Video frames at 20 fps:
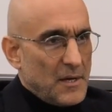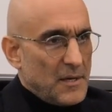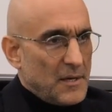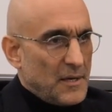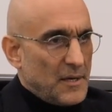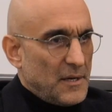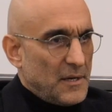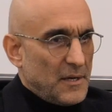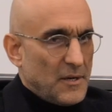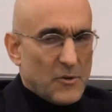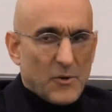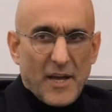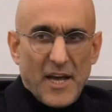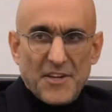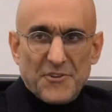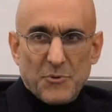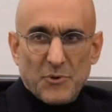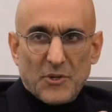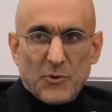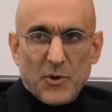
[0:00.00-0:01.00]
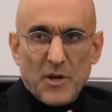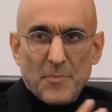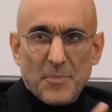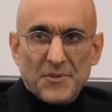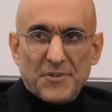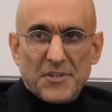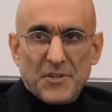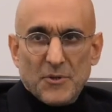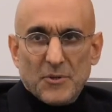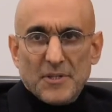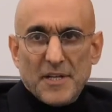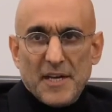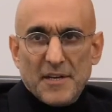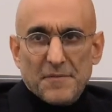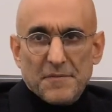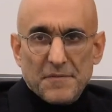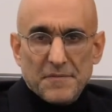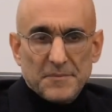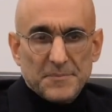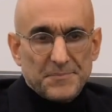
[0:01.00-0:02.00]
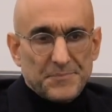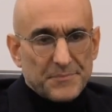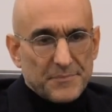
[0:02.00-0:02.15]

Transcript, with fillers: or hatred creep into your life.